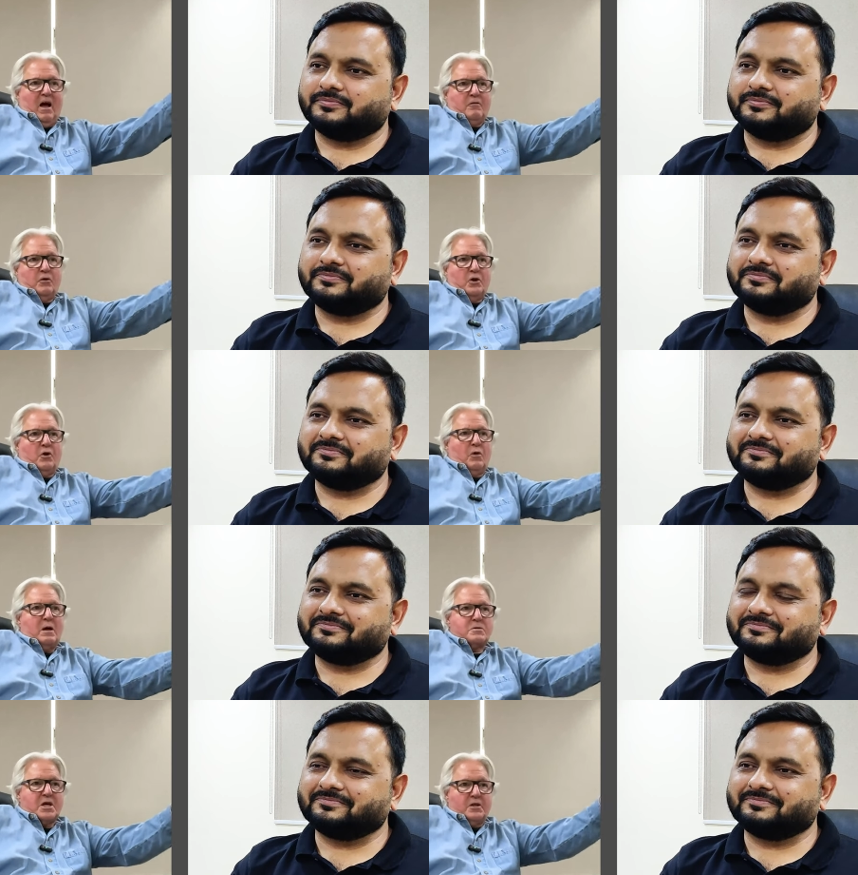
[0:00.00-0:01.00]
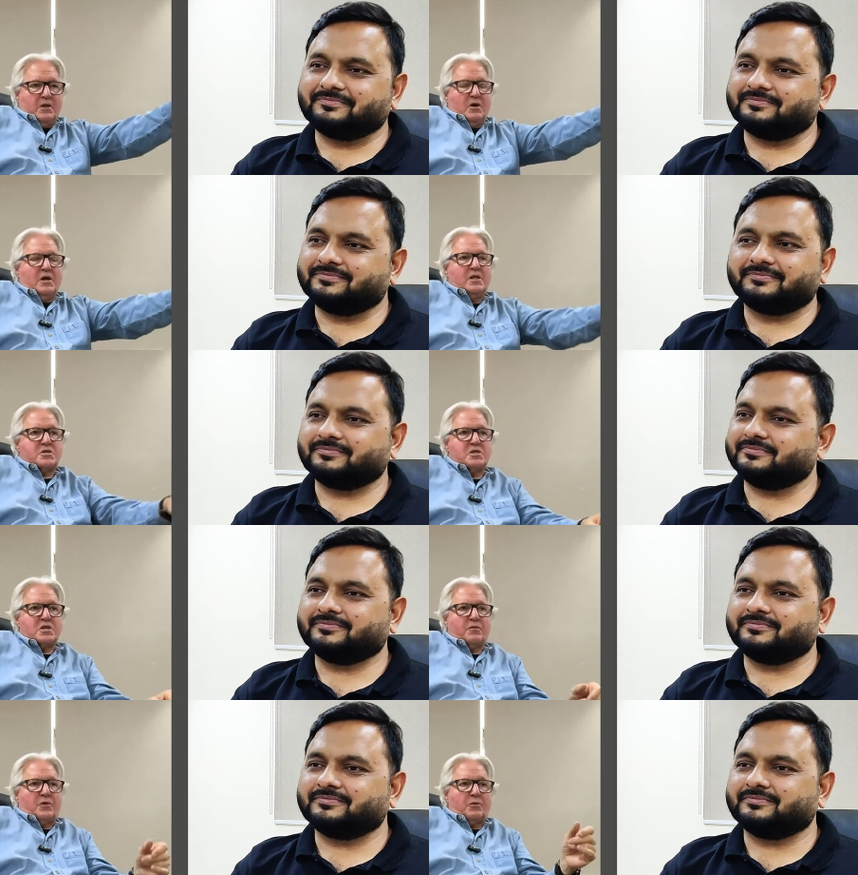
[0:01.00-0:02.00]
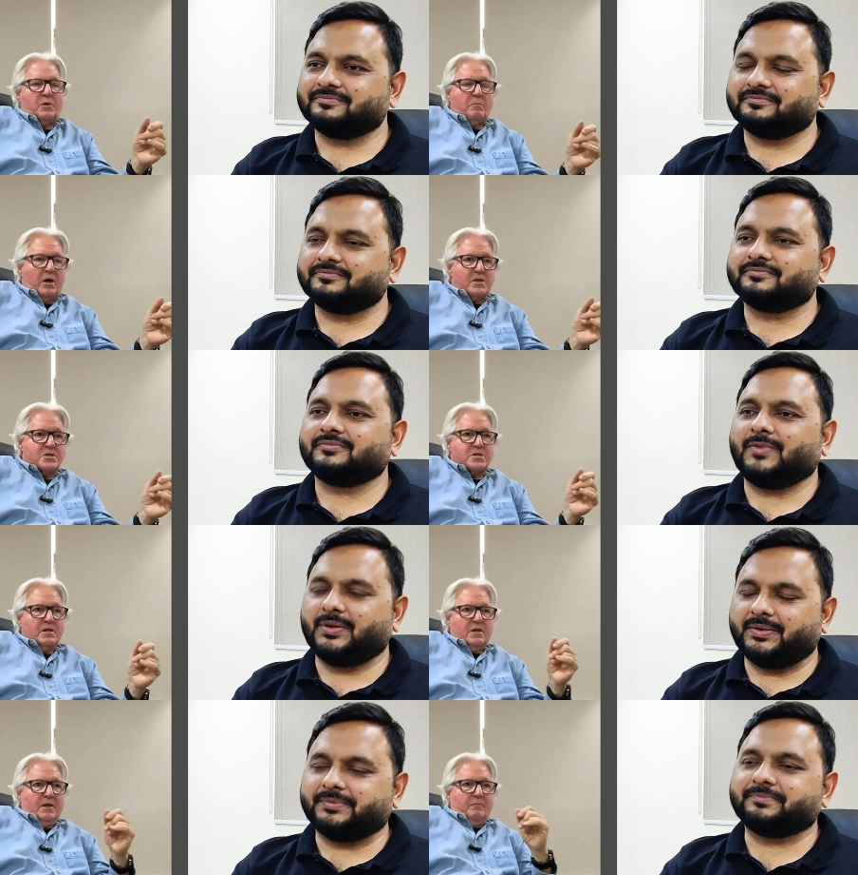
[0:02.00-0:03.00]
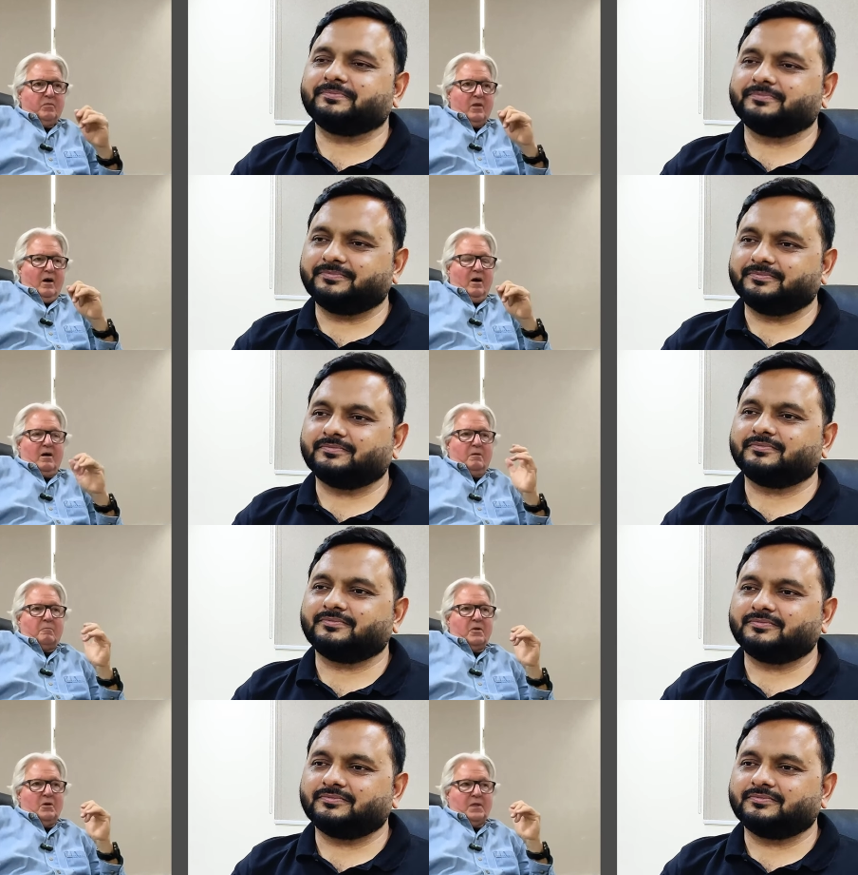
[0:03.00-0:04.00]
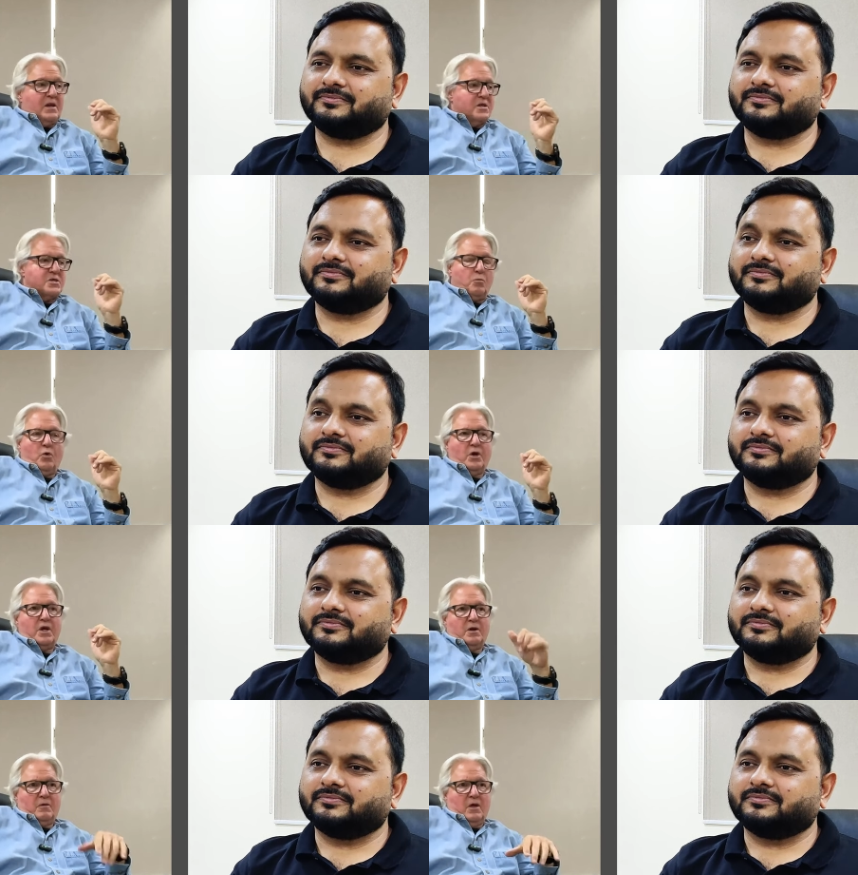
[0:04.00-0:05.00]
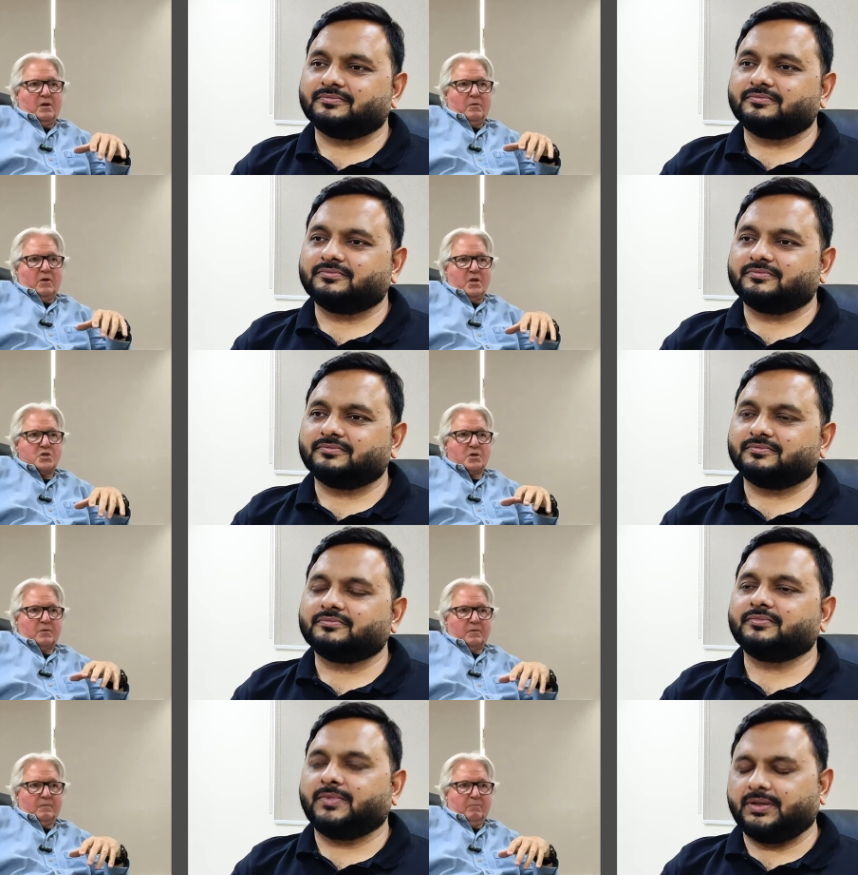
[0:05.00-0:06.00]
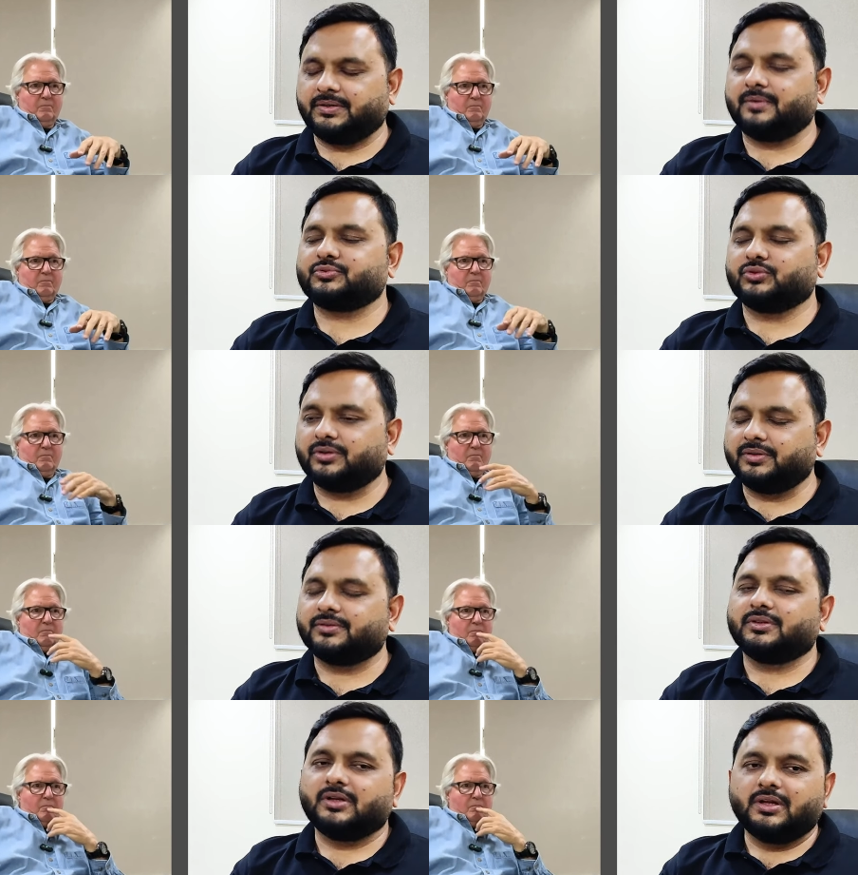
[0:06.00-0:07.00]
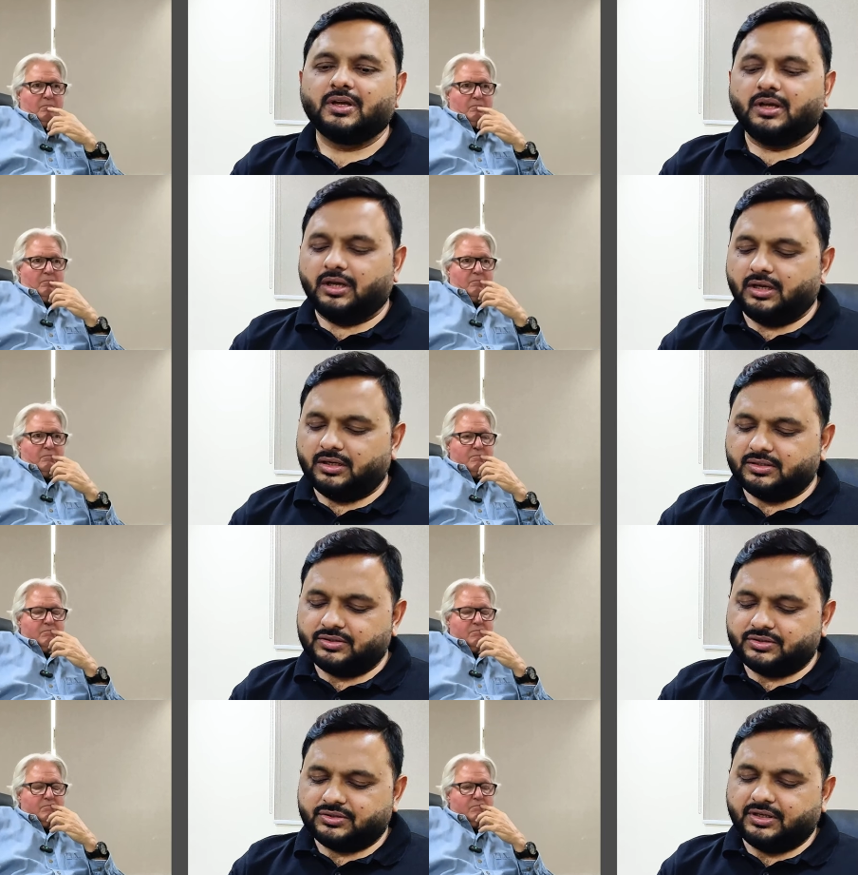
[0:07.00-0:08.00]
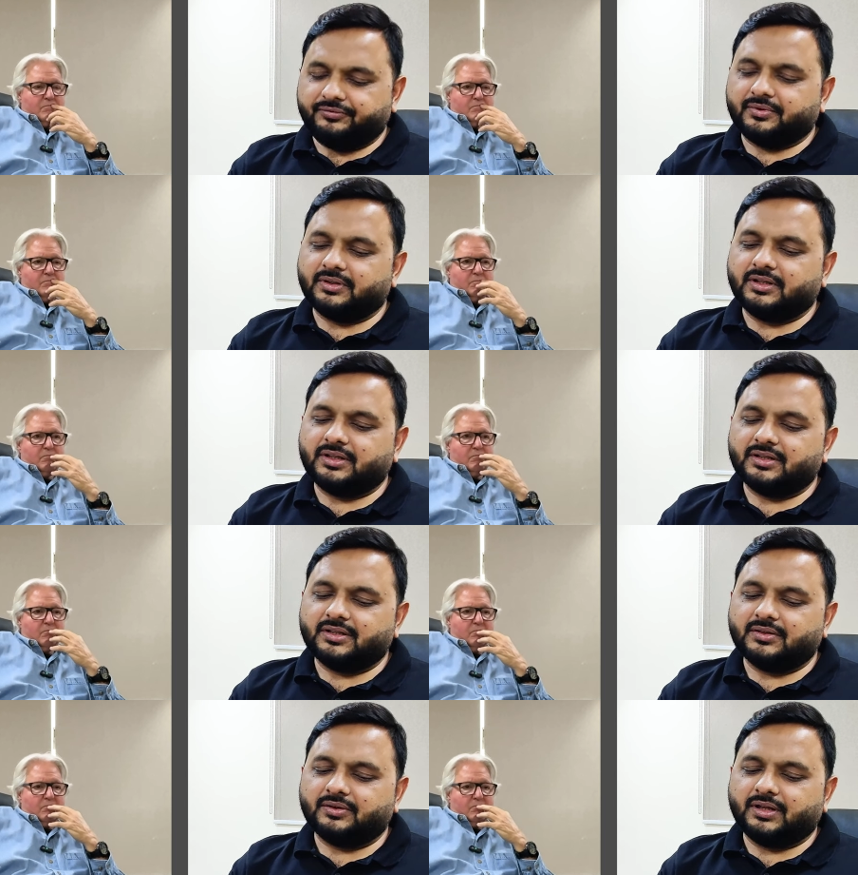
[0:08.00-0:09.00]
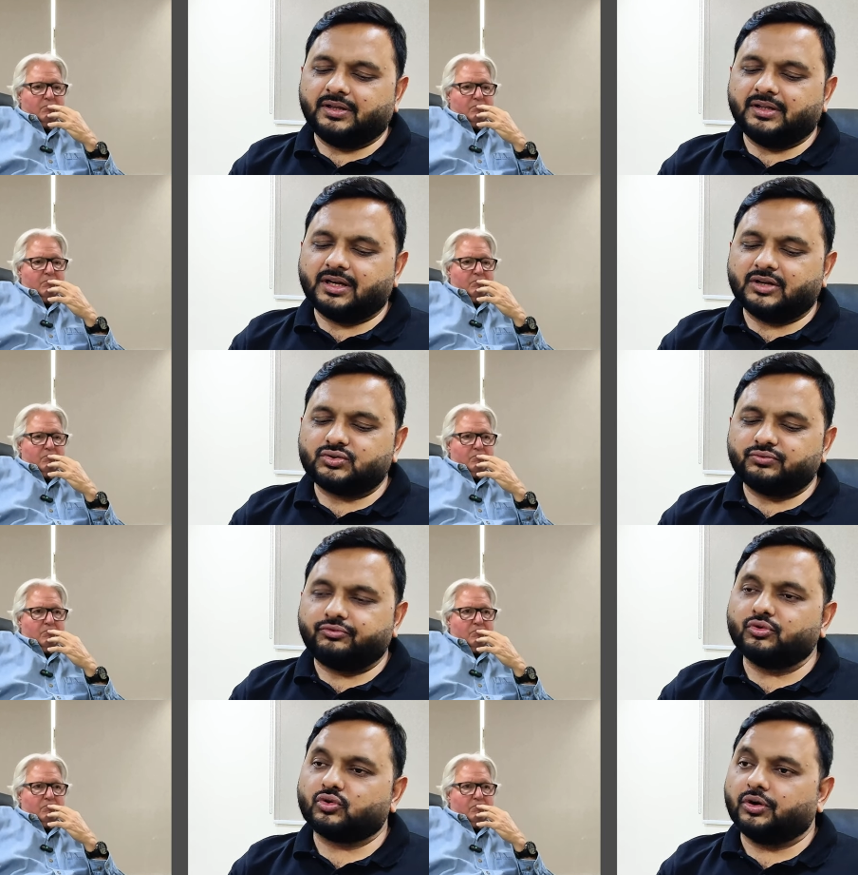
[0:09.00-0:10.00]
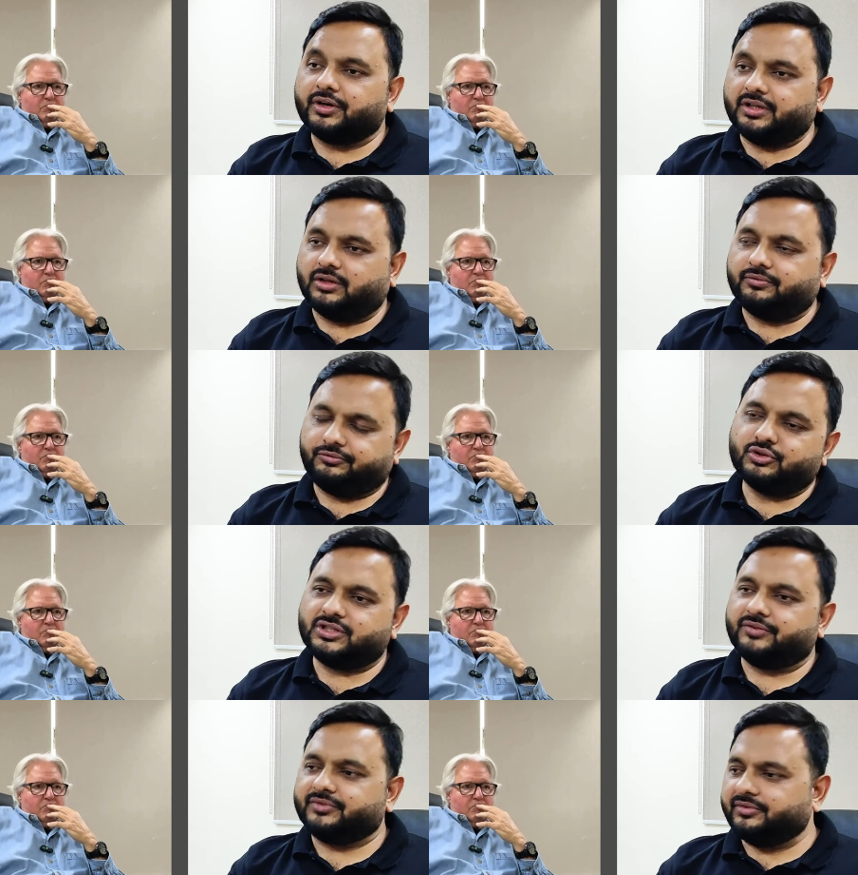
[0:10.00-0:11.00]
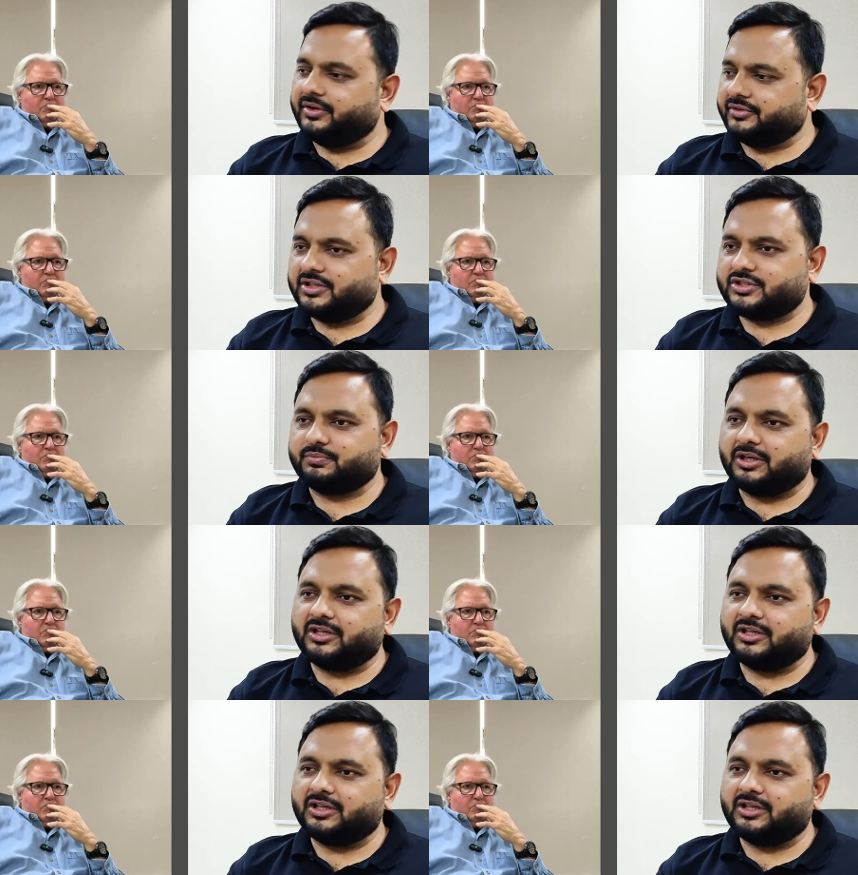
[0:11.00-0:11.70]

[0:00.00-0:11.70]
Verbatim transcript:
Speaker 1: 500 grams out of there and it sits for three months. Yeah. Um, you know that doesn't work in a in a kitchen.
Speaker 2: Yeah, absolutely. Uh, chef, there is, in regards to food quality. Now, food safety we have touched